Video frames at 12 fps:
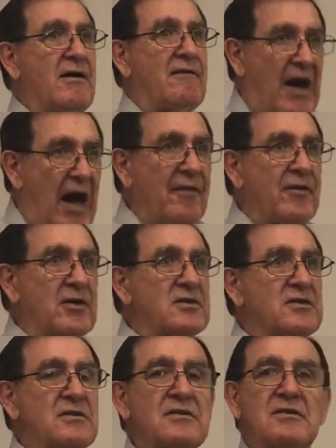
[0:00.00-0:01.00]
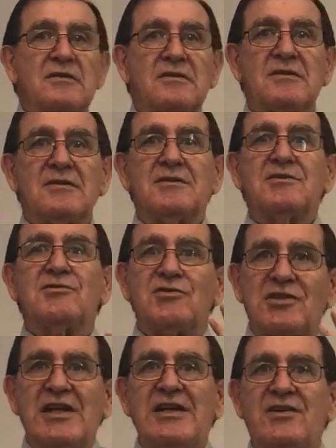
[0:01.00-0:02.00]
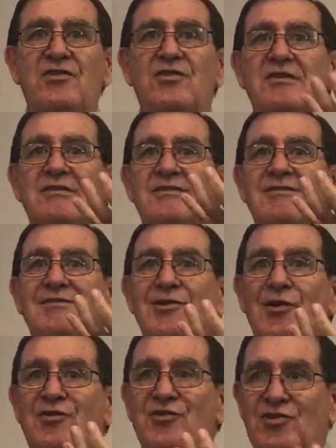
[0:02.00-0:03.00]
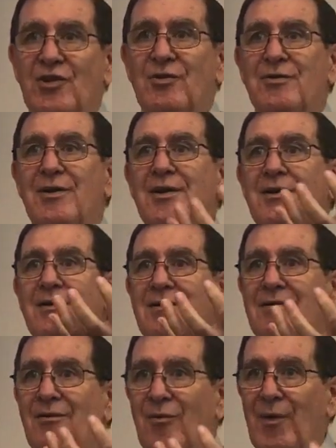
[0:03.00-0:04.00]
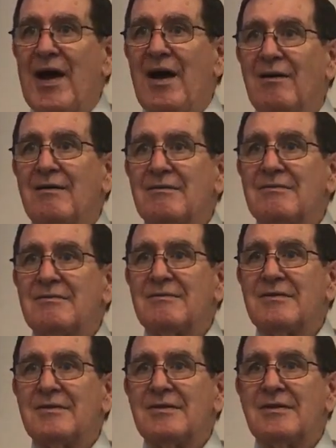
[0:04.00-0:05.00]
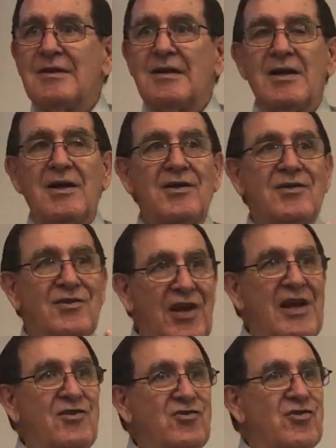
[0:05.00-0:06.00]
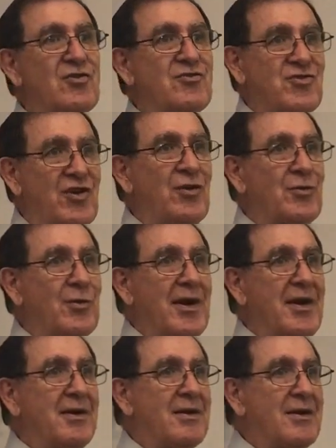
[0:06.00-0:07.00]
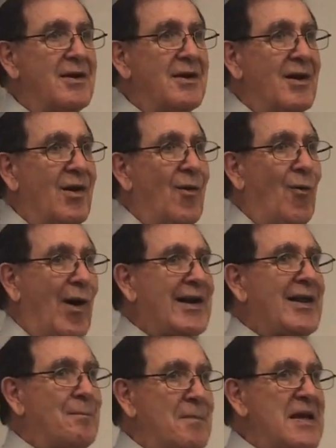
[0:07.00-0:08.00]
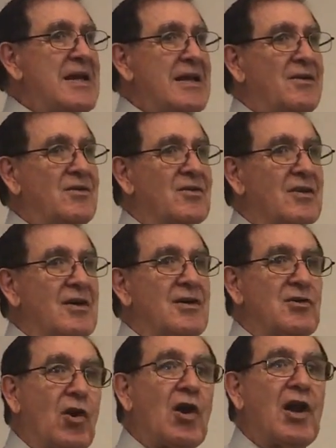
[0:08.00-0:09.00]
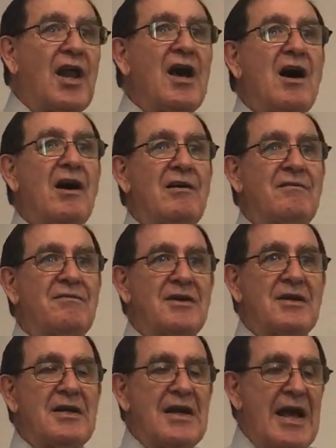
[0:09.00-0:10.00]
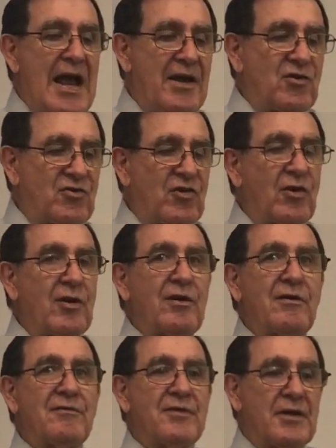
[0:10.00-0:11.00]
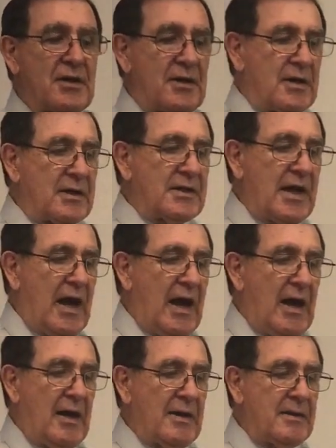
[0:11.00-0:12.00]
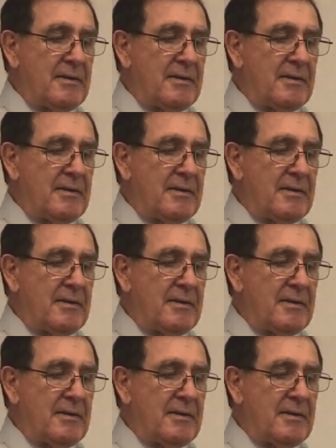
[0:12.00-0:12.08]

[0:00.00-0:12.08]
Fathers, Teach your children well. Teach your children what it means to love and to serve God.